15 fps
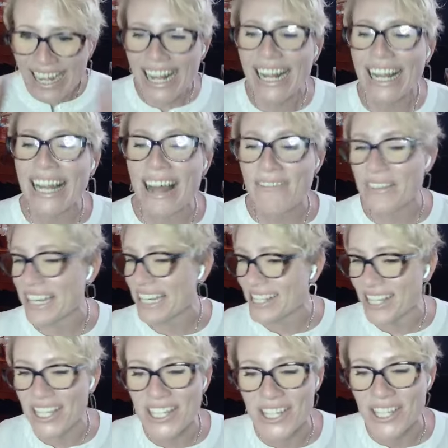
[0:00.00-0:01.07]
Lovey is
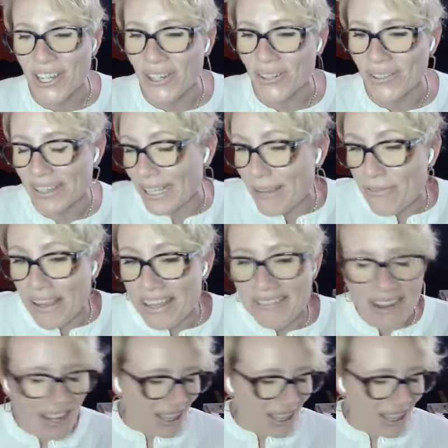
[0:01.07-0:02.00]
good too. Live it,